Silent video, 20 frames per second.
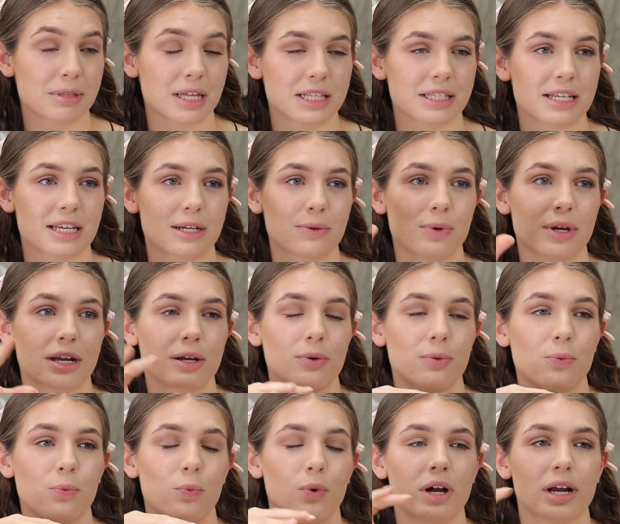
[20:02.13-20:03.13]
That's like
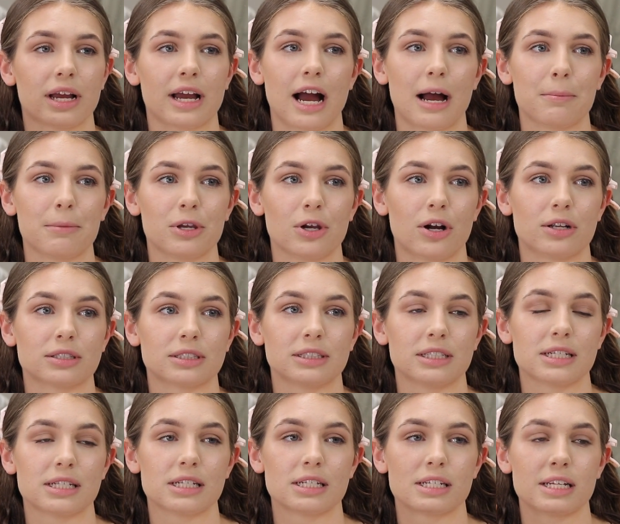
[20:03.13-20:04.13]
what got me onto
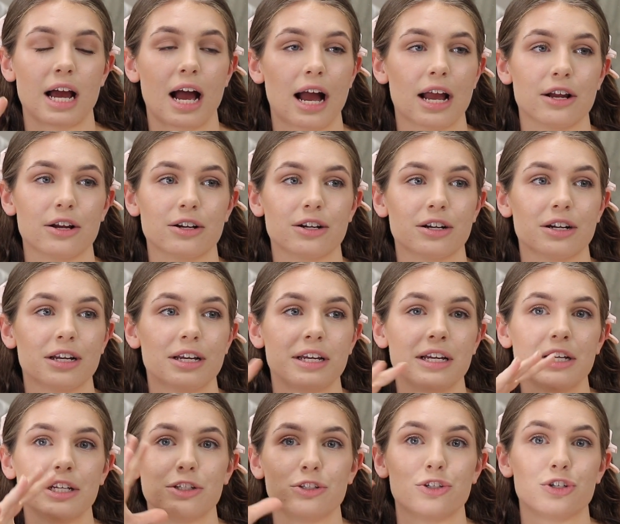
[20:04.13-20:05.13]
this entire
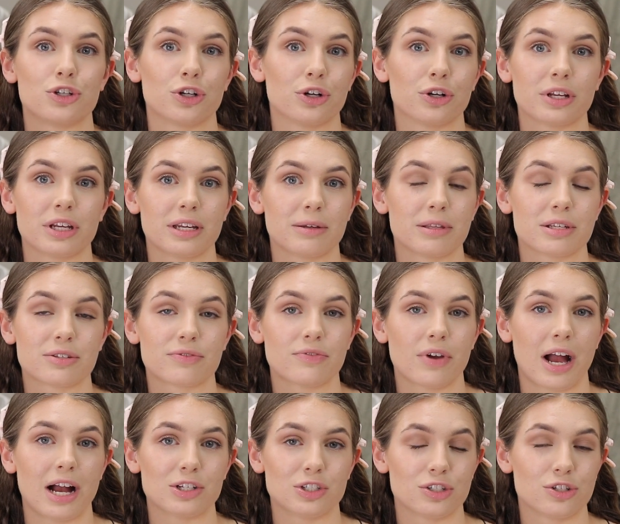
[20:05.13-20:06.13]
journey, this
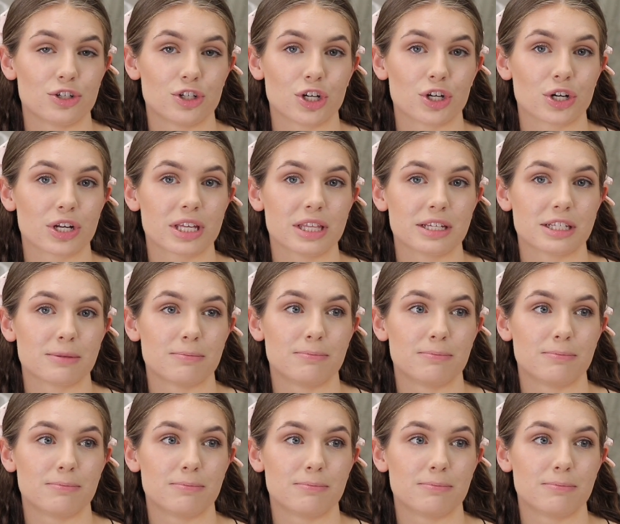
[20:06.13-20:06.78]
fashion journey, this